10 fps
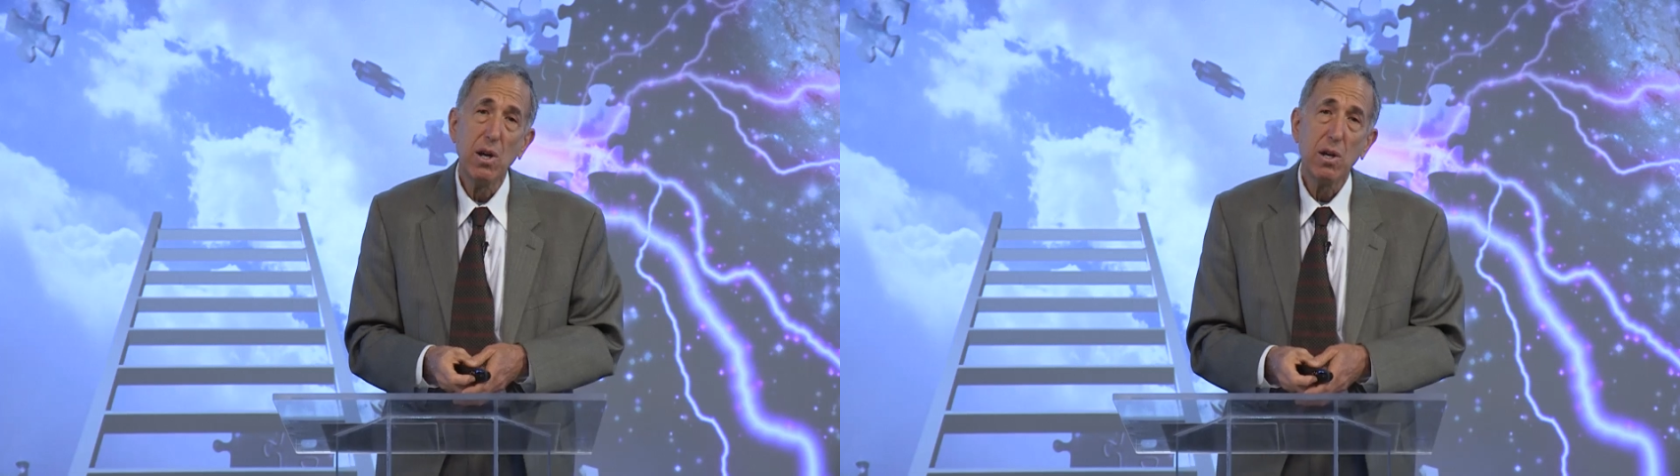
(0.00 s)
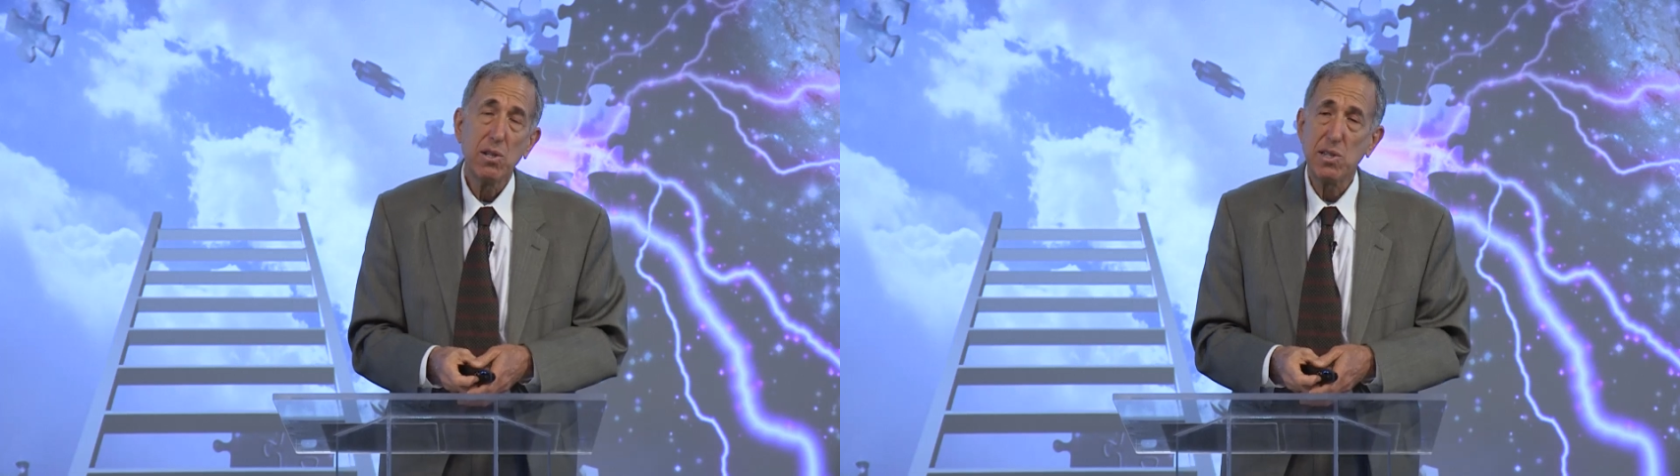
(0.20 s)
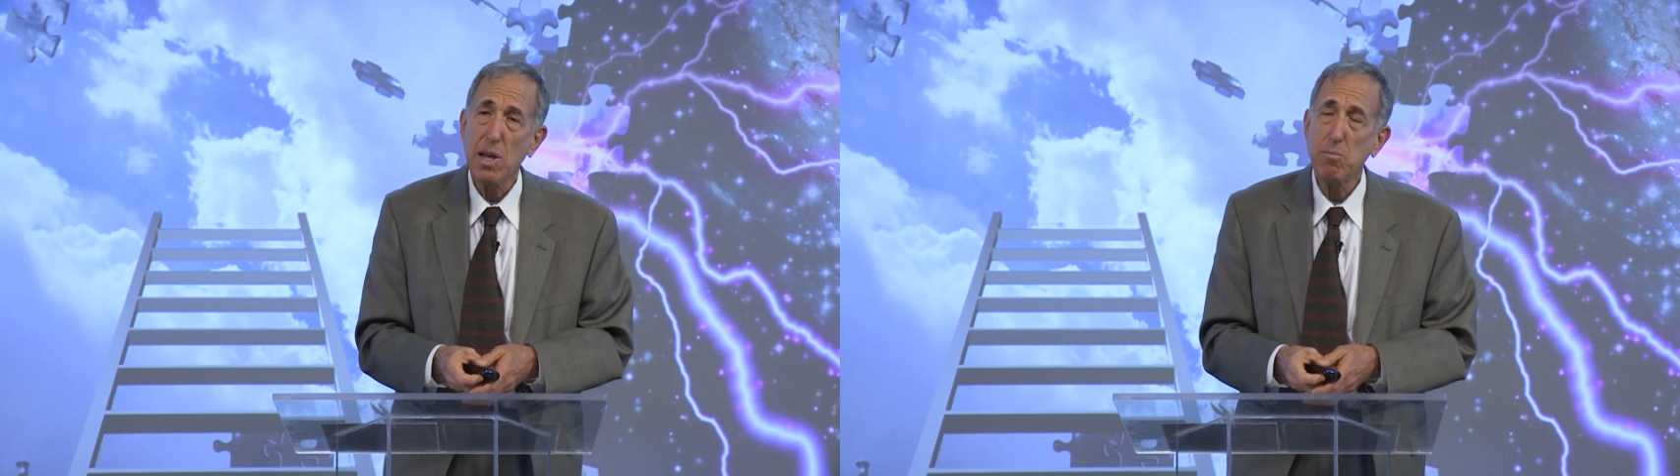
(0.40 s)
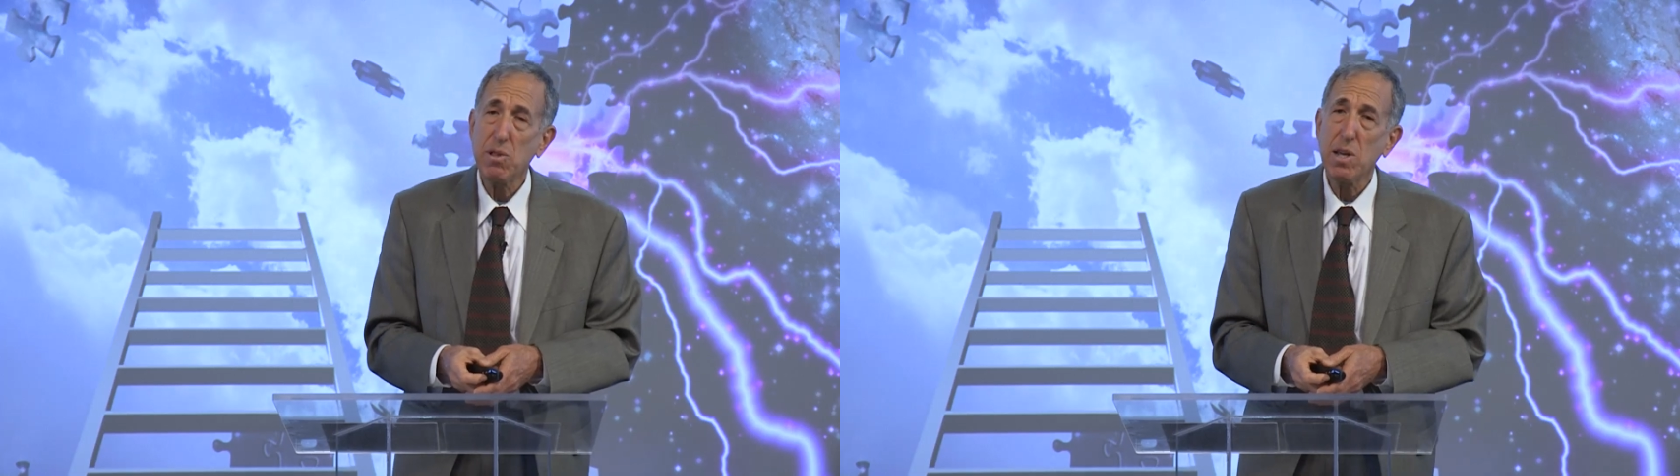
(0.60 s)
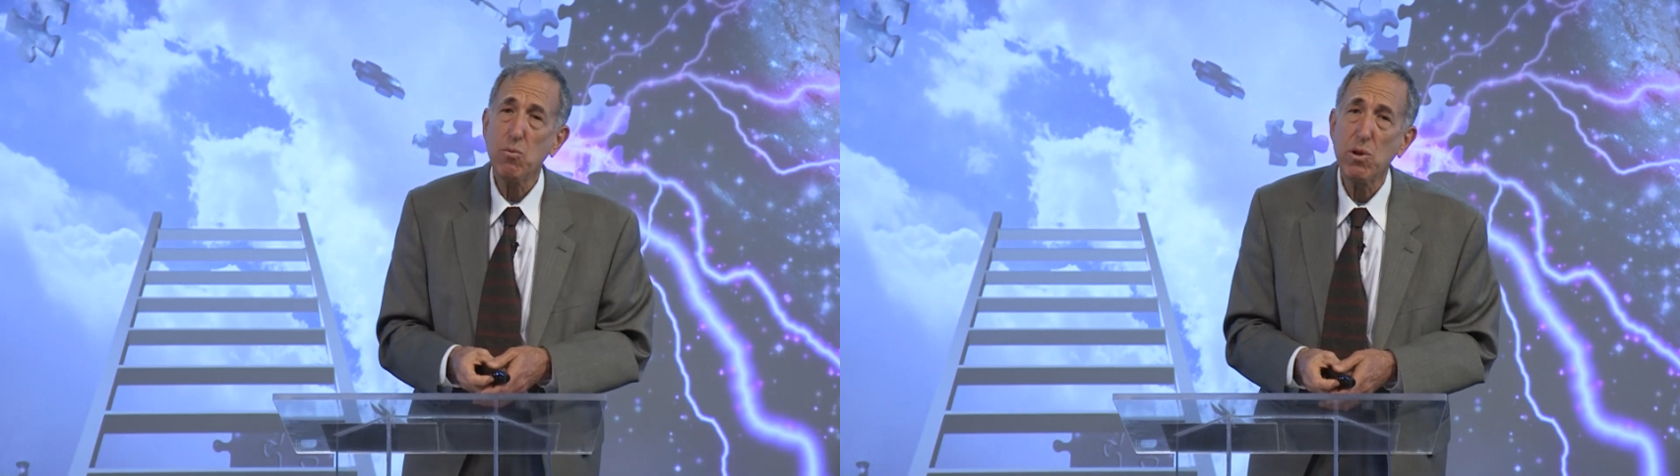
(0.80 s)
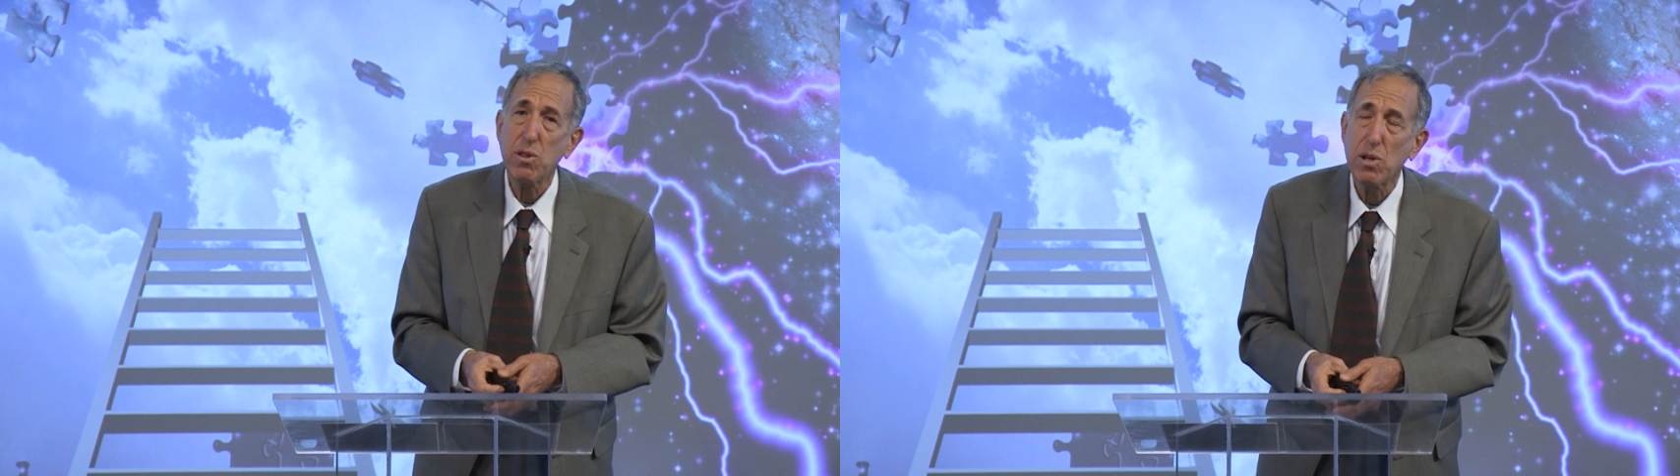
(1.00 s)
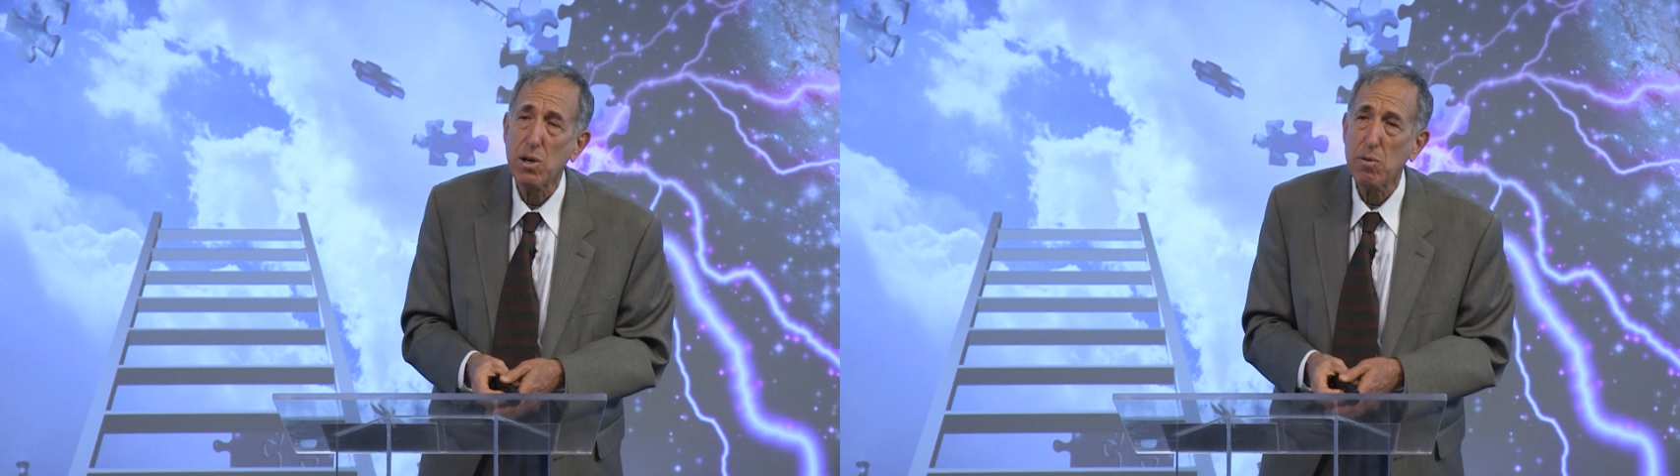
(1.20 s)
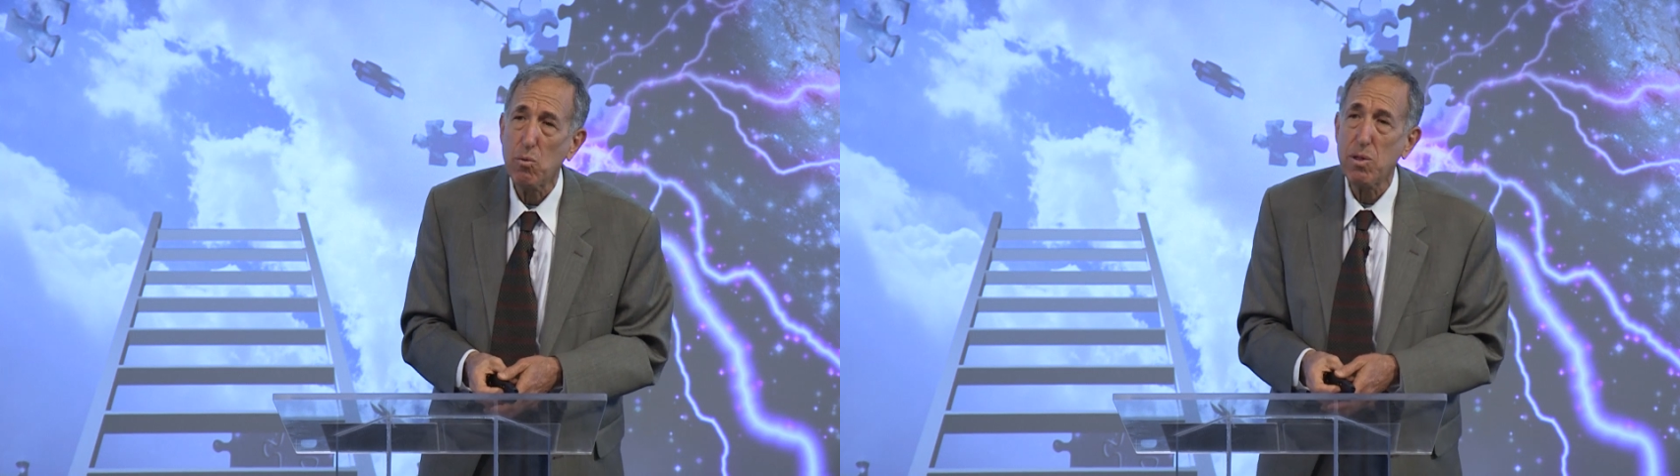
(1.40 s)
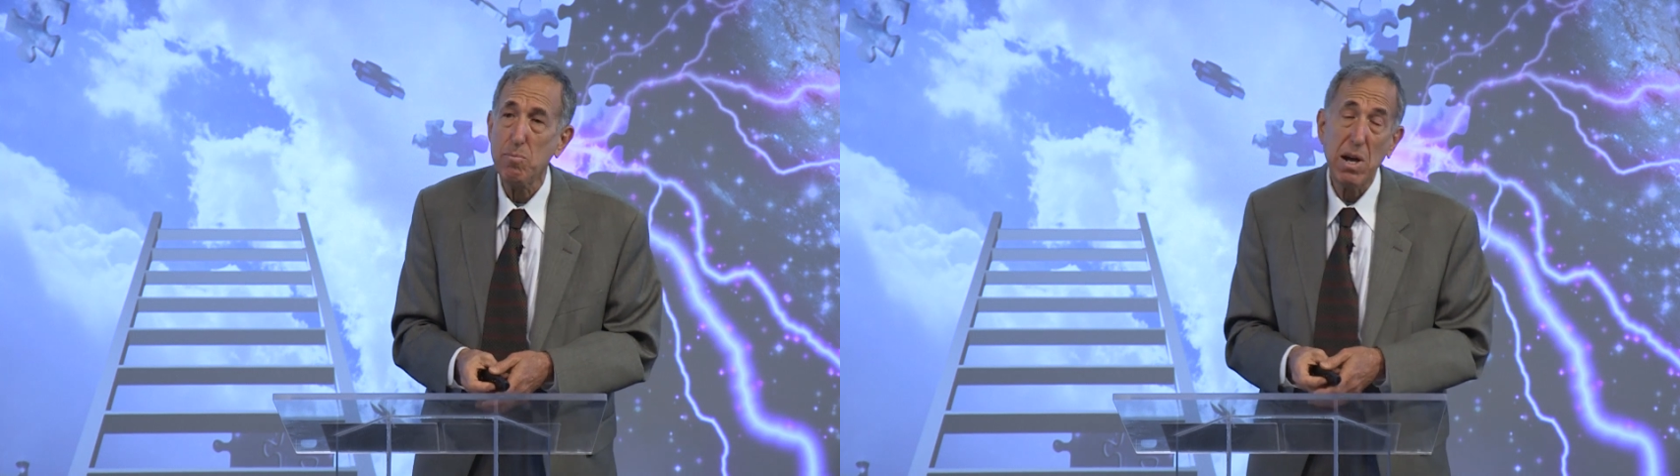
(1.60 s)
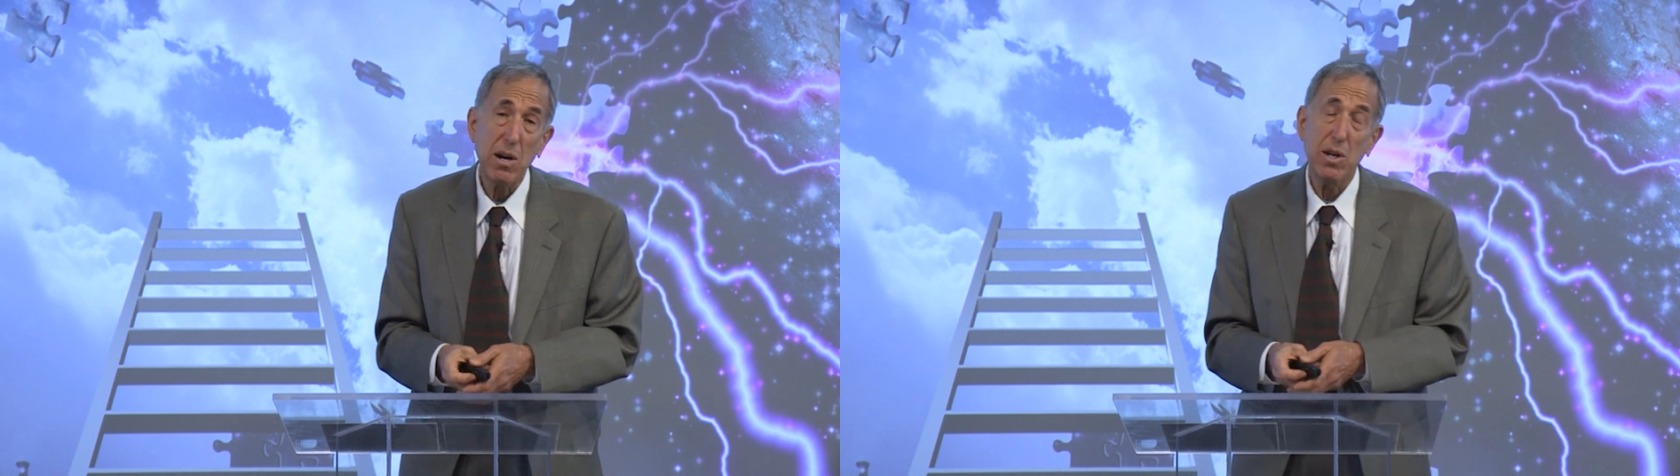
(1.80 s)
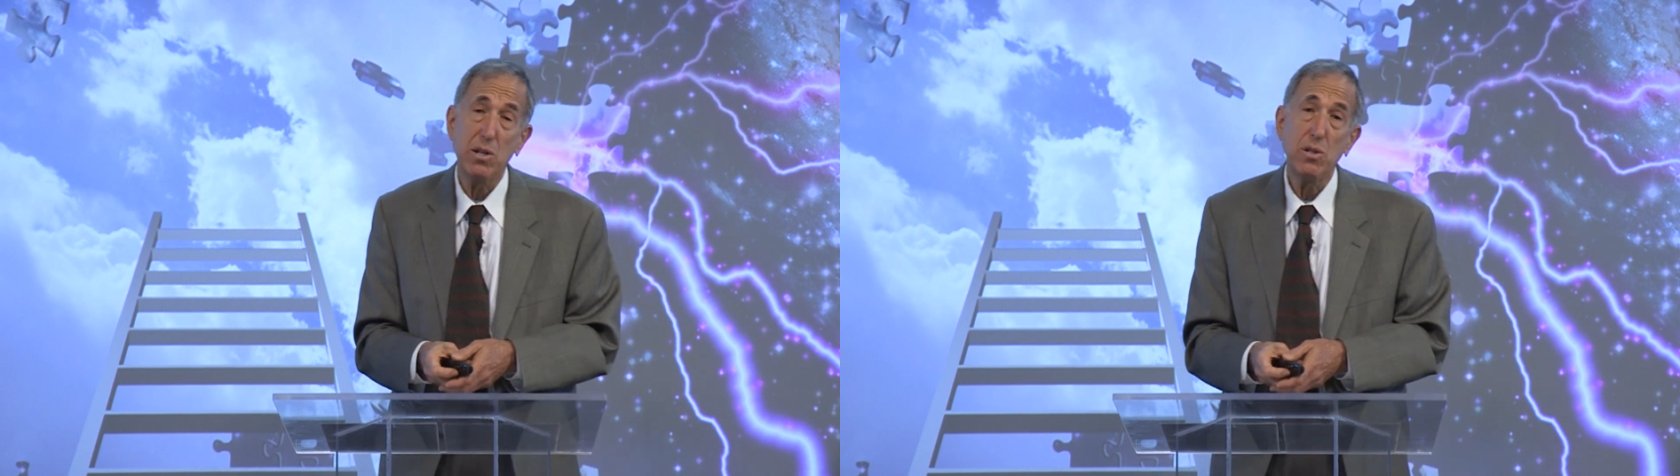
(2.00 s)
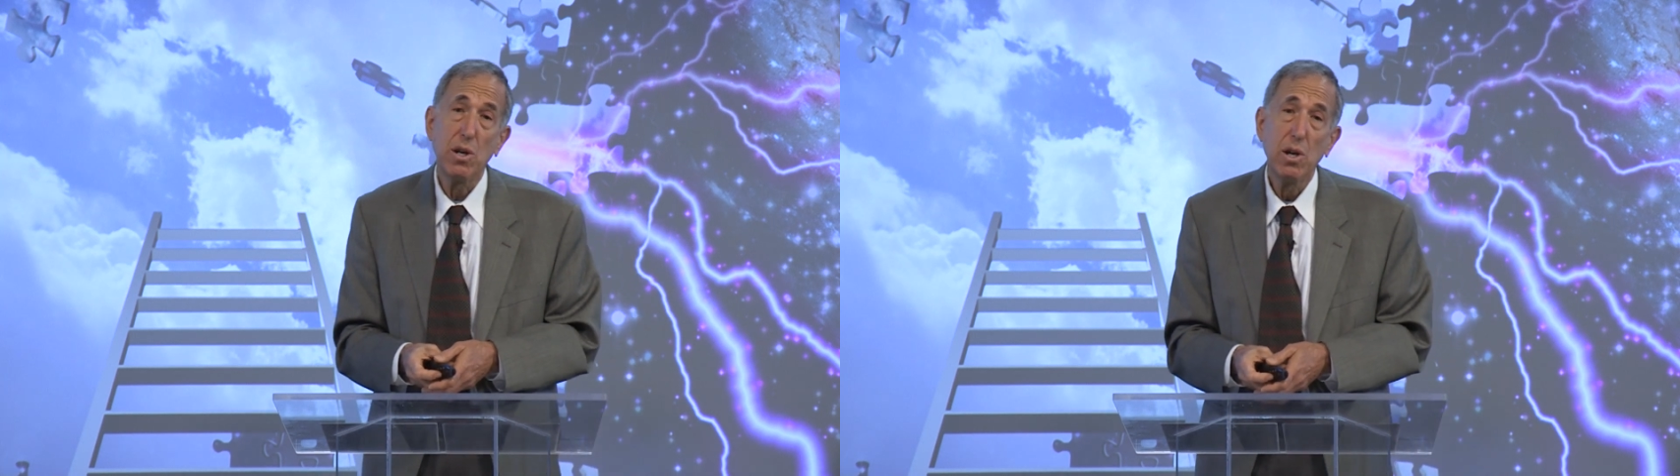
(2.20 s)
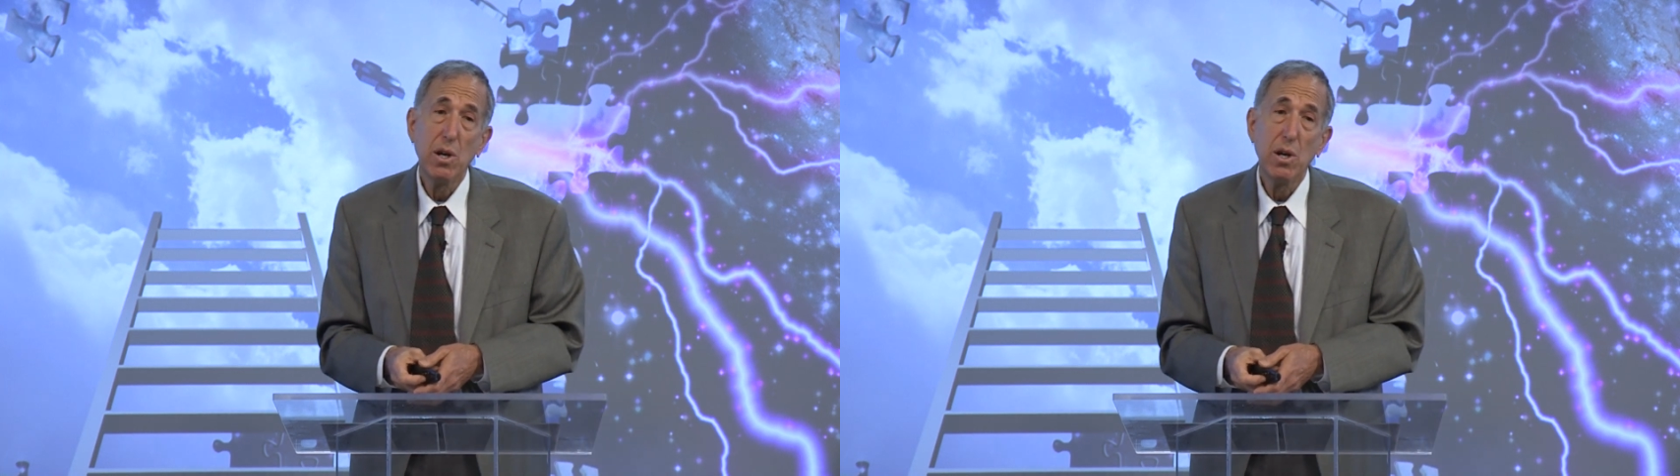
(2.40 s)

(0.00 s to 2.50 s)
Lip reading: Same thing with marriage.